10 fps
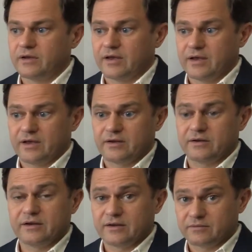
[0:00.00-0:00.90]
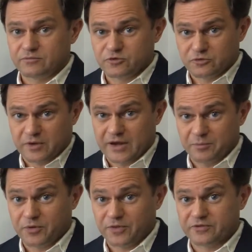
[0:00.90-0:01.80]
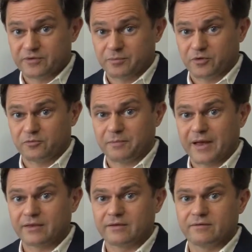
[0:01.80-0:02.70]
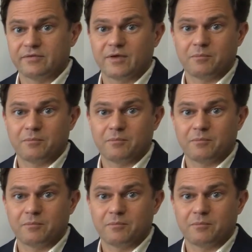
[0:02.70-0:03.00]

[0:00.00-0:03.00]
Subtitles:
And to just kind of put this in perspective, the